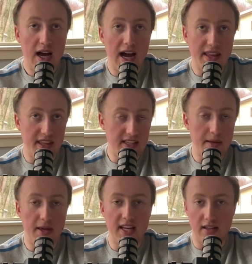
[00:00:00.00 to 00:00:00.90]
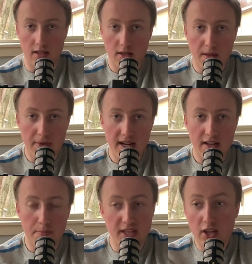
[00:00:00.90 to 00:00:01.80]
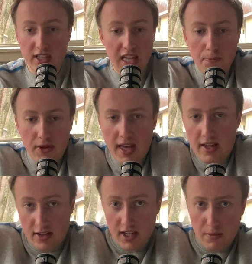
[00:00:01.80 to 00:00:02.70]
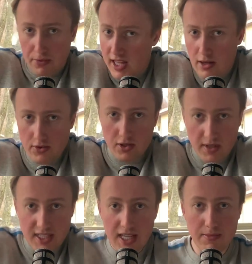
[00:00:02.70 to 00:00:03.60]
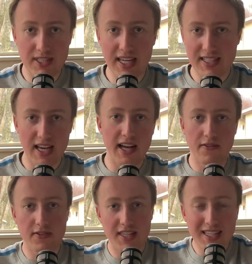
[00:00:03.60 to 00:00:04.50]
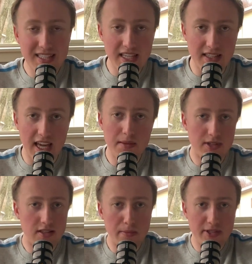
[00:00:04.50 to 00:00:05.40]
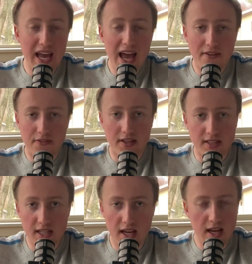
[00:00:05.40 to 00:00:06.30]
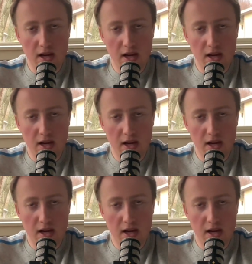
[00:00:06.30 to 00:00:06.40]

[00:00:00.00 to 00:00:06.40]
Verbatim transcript: I think they make it a little competitive, but look, they play. They're going to play those three teams six out of sixteen games. That's almost half the team.